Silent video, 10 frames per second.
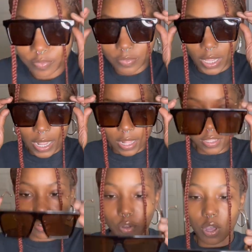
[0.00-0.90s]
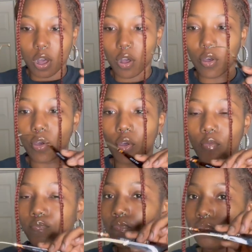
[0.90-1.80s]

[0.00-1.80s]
they got a little gold